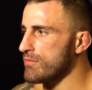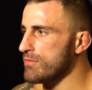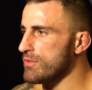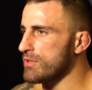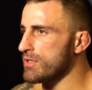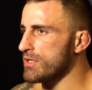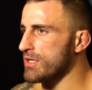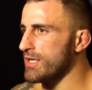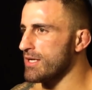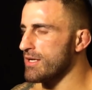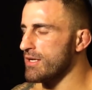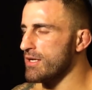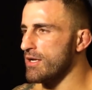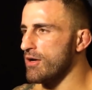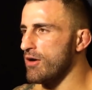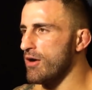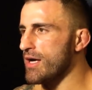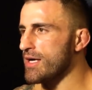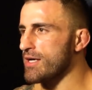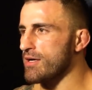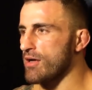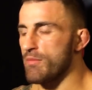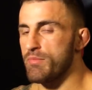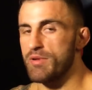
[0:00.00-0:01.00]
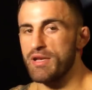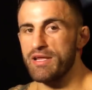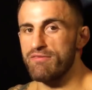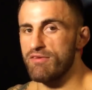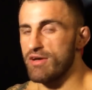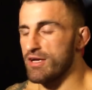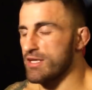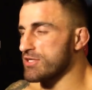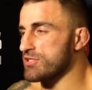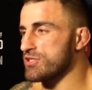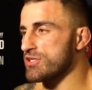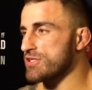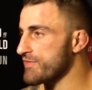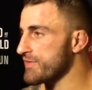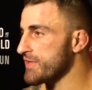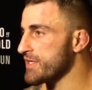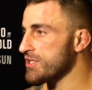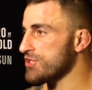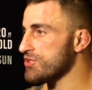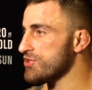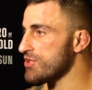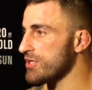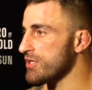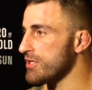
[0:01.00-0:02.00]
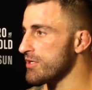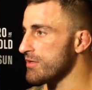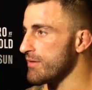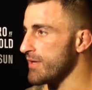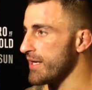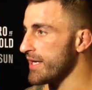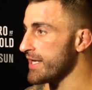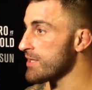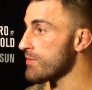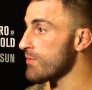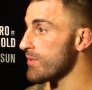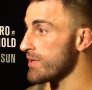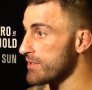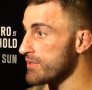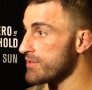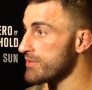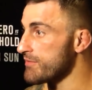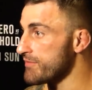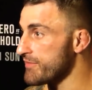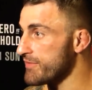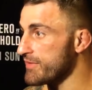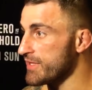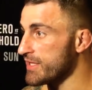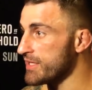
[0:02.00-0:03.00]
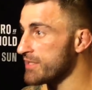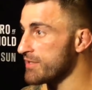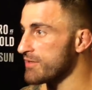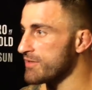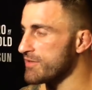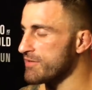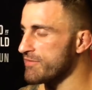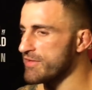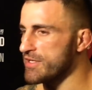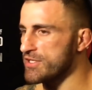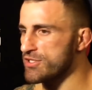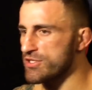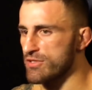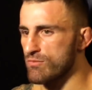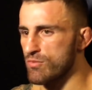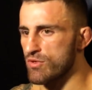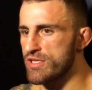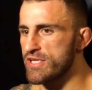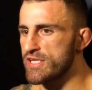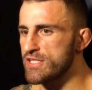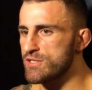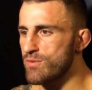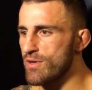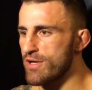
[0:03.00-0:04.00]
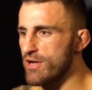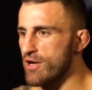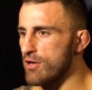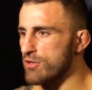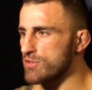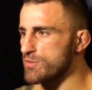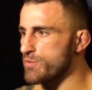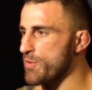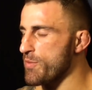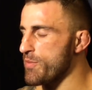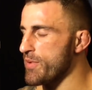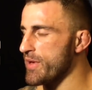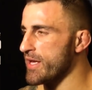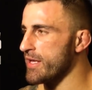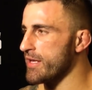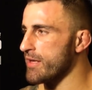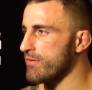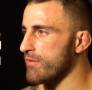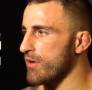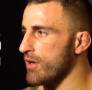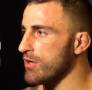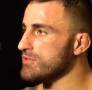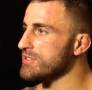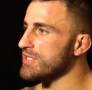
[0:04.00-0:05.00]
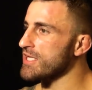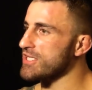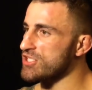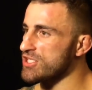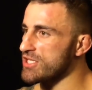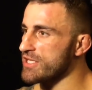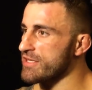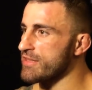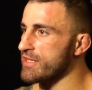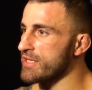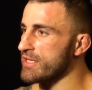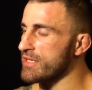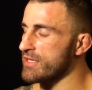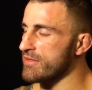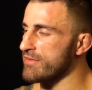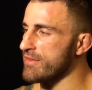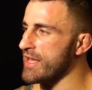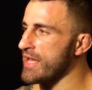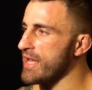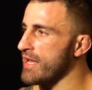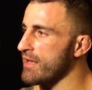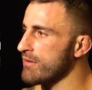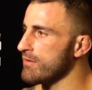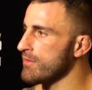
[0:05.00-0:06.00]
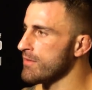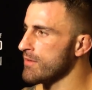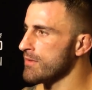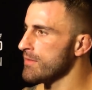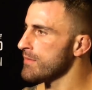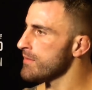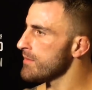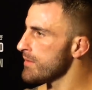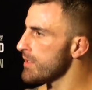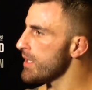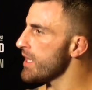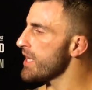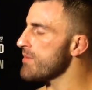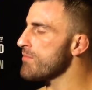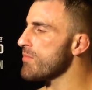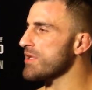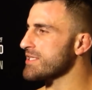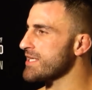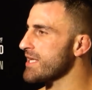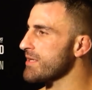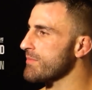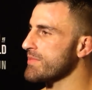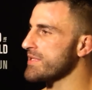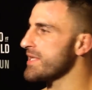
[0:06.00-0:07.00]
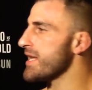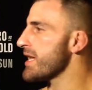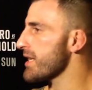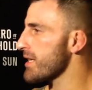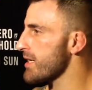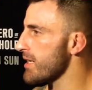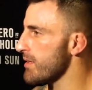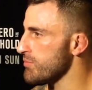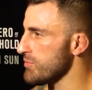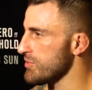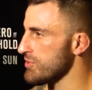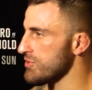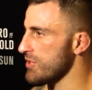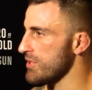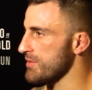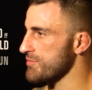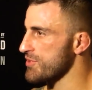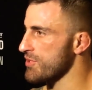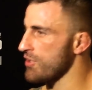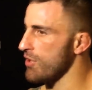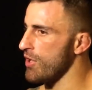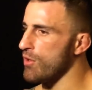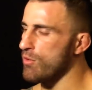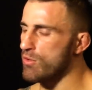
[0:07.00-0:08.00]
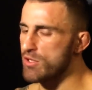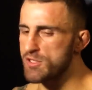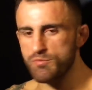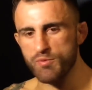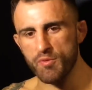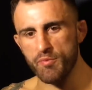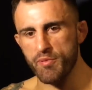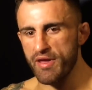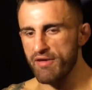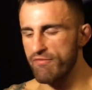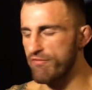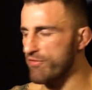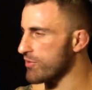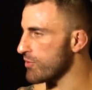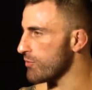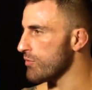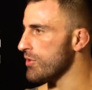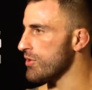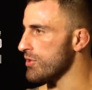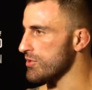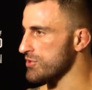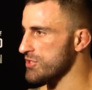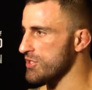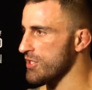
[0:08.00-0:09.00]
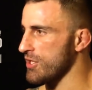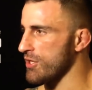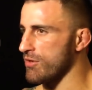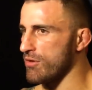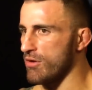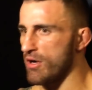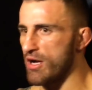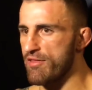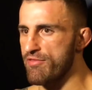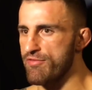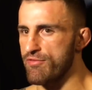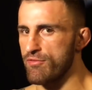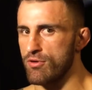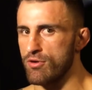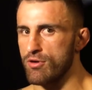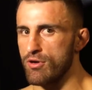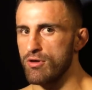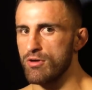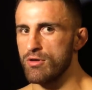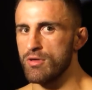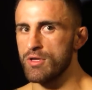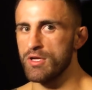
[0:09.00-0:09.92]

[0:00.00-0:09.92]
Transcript: Look, I believe I can just finish anyone in the division. Well, this one I was prepared. I was actually thinking that he might take me down a couple of times. I always prepare for the worst. So I thought